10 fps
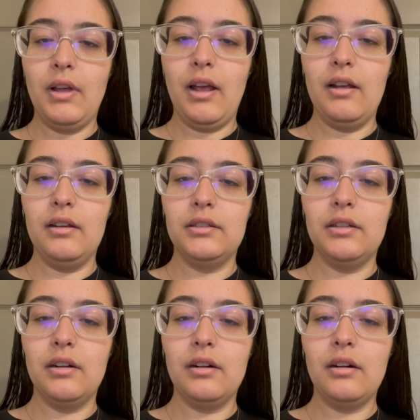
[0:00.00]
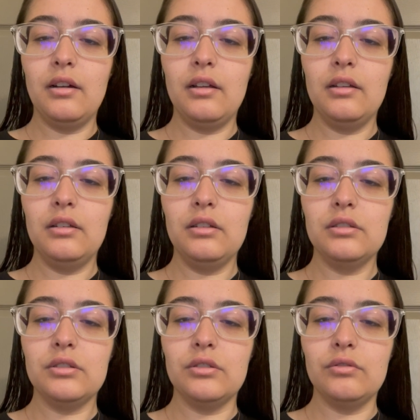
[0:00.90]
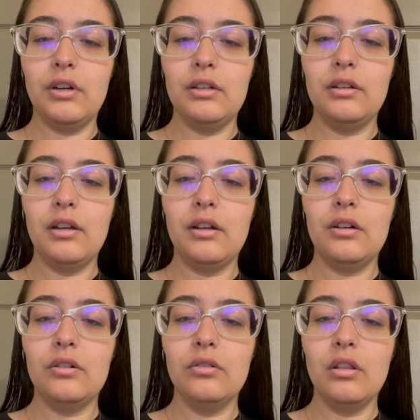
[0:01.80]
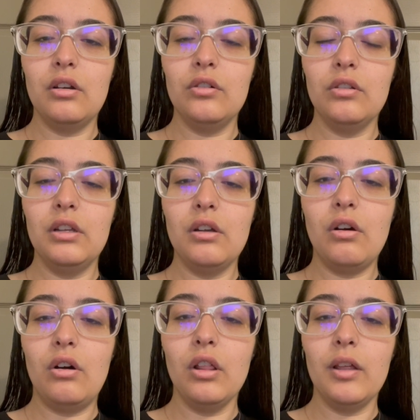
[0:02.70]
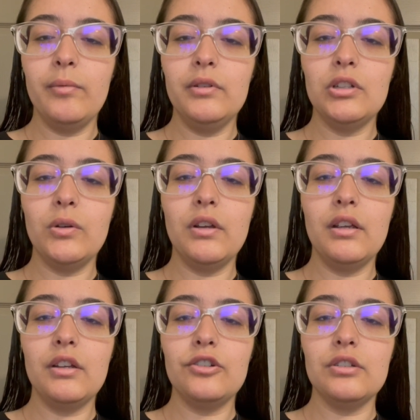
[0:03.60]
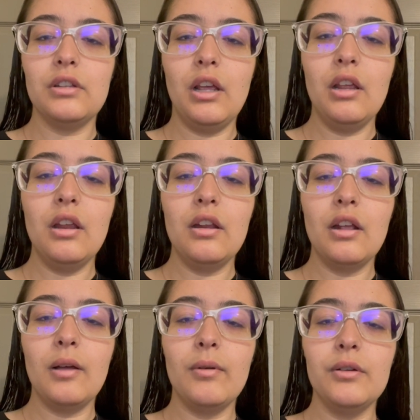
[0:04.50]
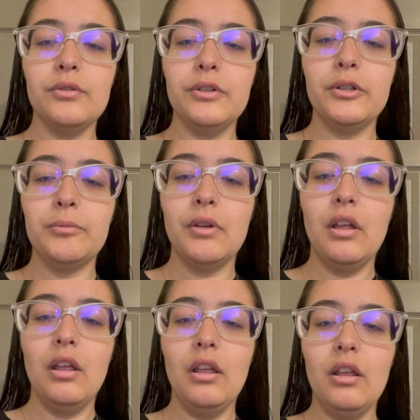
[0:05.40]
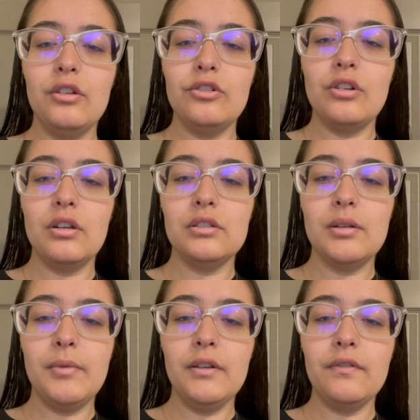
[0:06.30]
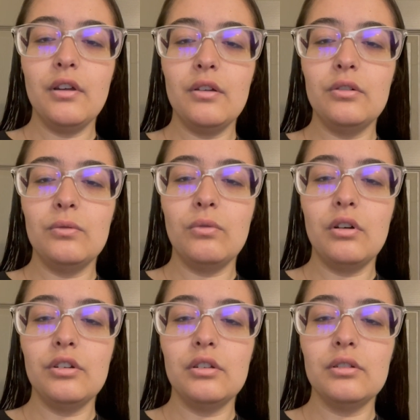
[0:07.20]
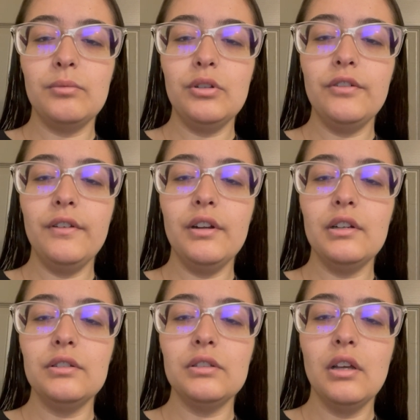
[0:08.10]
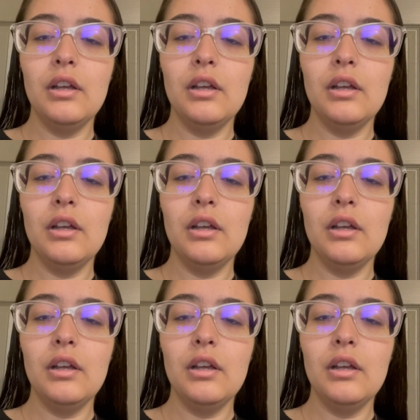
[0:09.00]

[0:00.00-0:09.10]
Hey guys, so right now, literally all I've been doing is just hanging out in my room and just on my phone and watching some YouTube videos